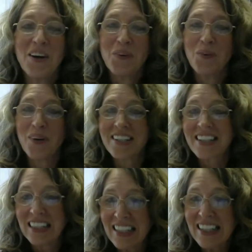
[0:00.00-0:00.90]
was
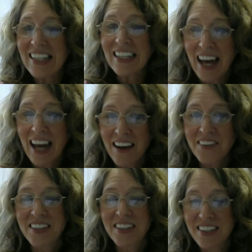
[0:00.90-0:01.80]
cleaning the
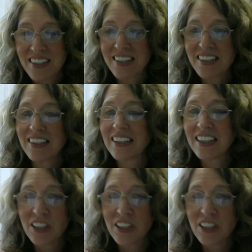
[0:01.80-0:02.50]
house consistently,